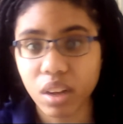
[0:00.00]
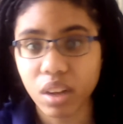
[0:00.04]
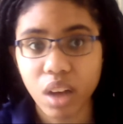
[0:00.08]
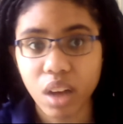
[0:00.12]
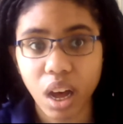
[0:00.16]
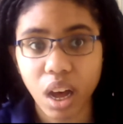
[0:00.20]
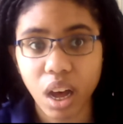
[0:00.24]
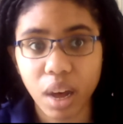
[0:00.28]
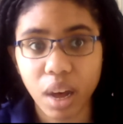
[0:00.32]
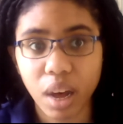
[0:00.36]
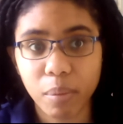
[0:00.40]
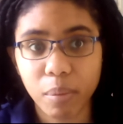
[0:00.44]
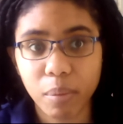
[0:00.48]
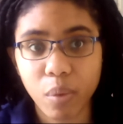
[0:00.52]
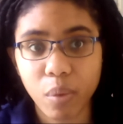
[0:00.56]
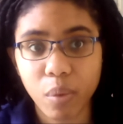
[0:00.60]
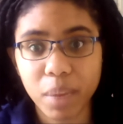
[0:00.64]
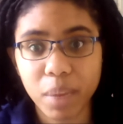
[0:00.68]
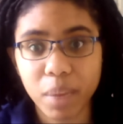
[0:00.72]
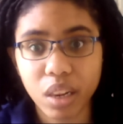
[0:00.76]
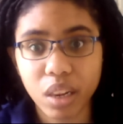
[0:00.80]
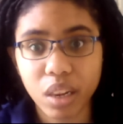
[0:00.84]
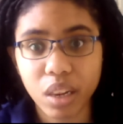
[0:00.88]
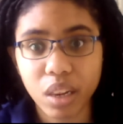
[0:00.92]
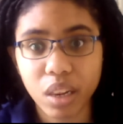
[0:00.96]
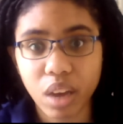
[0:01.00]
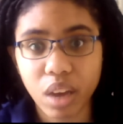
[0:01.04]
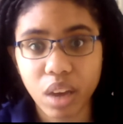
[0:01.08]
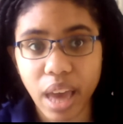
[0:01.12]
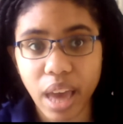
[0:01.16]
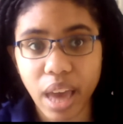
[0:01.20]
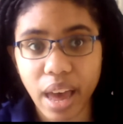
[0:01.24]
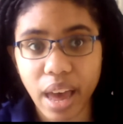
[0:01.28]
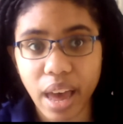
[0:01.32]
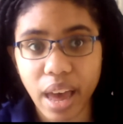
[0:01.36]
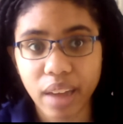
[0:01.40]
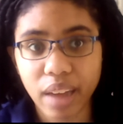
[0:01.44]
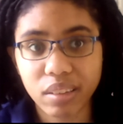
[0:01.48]
When we look
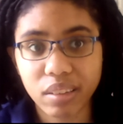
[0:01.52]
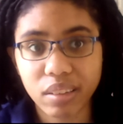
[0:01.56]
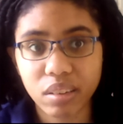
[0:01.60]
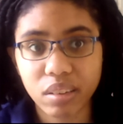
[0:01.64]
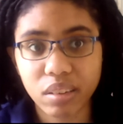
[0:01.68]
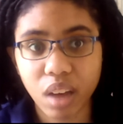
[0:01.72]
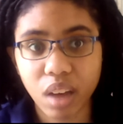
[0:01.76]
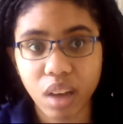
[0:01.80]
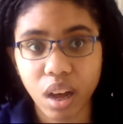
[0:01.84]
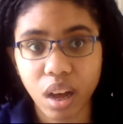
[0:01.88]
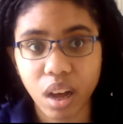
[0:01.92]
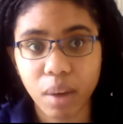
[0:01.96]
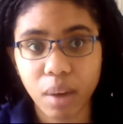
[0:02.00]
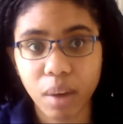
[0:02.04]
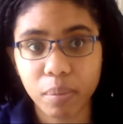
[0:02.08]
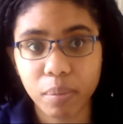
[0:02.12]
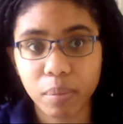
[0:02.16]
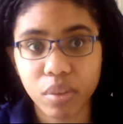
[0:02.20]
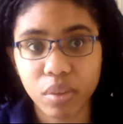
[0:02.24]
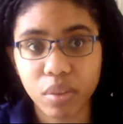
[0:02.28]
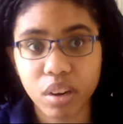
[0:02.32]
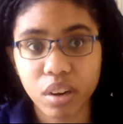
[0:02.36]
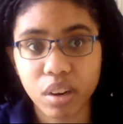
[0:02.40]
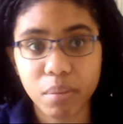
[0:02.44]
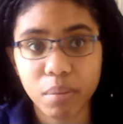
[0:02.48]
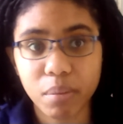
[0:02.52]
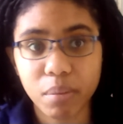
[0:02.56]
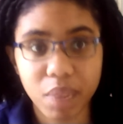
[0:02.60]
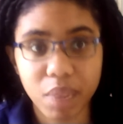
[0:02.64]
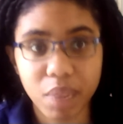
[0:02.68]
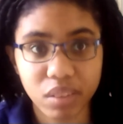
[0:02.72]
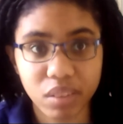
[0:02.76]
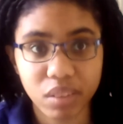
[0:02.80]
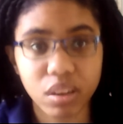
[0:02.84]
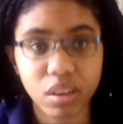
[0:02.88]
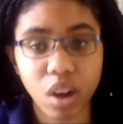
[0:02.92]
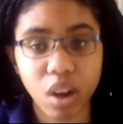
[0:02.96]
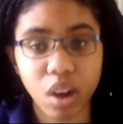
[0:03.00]
at the
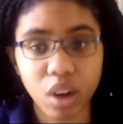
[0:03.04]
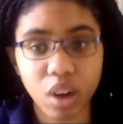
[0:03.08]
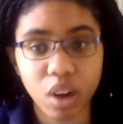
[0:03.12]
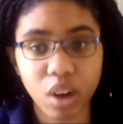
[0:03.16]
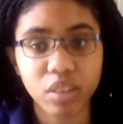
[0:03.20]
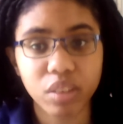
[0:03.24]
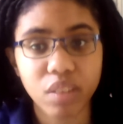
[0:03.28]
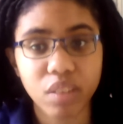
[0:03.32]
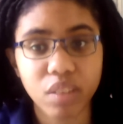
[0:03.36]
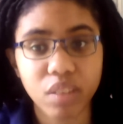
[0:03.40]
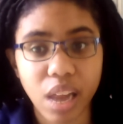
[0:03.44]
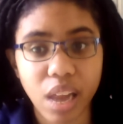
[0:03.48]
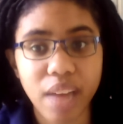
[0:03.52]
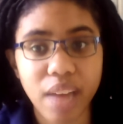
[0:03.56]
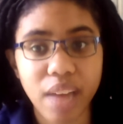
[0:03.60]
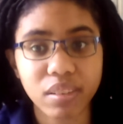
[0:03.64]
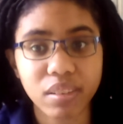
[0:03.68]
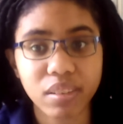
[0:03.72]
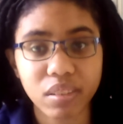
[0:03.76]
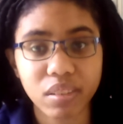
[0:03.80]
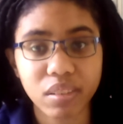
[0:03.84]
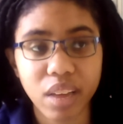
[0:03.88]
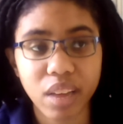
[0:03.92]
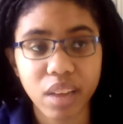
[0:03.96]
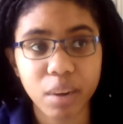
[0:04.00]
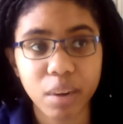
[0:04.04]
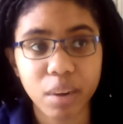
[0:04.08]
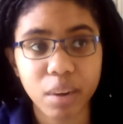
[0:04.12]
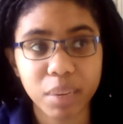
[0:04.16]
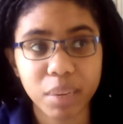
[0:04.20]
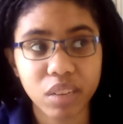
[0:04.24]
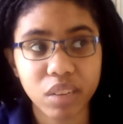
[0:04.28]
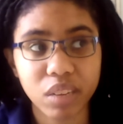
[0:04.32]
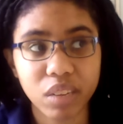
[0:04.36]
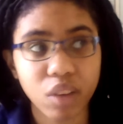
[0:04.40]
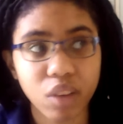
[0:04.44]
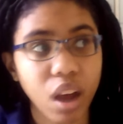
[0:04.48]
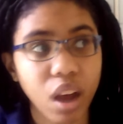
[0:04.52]
domestic arts classes that are
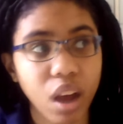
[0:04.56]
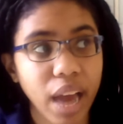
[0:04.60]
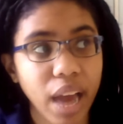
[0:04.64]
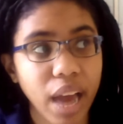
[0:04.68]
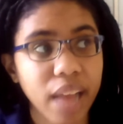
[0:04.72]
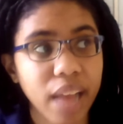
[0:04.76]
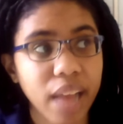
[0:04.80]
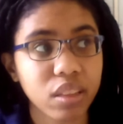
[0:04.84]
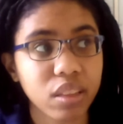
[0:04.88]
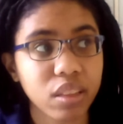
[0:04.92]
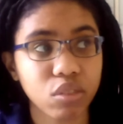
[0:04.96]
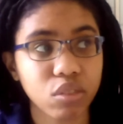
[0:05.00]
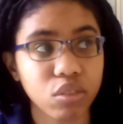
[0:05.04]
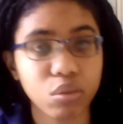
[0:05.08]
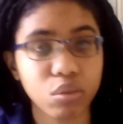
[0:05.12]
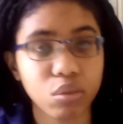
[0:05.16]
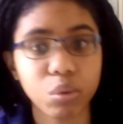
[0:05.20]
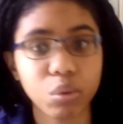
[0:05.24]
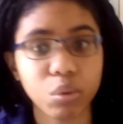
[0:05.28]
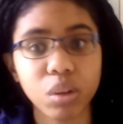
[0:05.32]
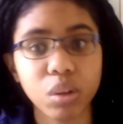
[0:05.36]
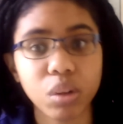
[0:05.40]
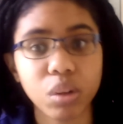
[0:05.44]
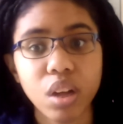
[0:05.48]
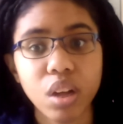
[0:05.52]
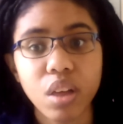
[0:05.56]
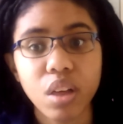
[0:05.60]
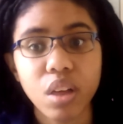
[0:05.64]
being taught at the school,